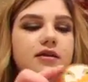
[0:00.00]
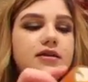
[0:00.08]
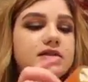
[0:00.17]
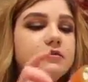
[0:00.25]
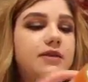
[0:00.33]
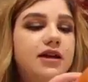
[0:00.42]

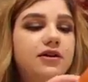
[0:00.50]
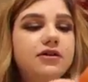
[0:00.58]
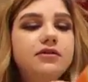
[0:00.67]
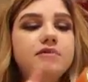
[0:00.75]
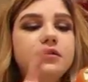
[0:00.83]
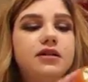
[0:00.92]
The
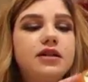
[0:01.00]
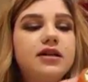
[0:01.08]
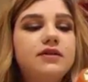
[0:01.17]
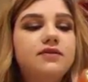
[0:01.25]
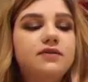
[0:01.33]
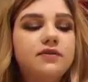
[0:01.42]
smell,
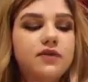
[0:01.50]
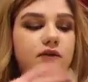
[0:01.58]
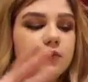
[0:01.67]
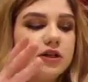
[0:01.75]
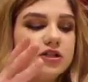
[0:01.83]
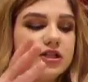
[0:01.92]
if
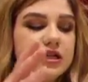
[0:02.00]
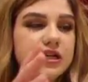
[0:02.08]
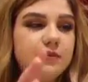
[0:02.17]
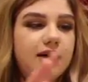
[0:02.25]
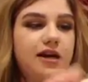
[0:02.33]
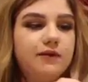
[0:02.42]
you watch
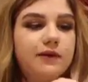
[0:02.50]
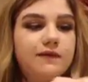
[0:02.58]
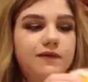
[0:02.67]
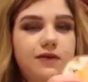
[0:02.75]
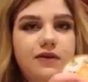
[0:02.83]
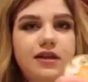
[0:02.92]
anybody
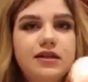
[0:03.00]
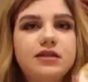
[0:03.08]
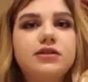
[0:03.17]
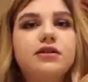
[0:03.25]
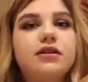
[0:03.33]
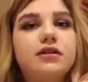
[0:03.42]
review
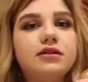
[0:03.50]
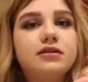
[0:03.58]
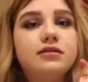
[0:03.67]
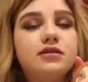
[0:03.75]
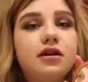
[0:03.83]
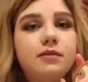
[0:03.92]
this, they're going to
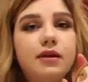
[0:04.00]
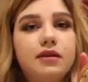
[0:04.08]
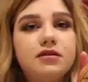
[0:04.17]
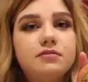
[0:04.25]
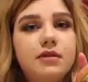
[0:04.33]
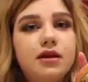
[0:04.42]
talk
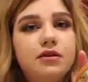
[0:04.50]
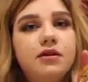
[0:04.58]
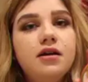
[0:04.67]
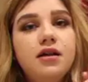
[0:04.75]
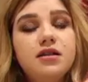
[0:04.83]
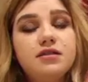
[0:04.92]
about the smell.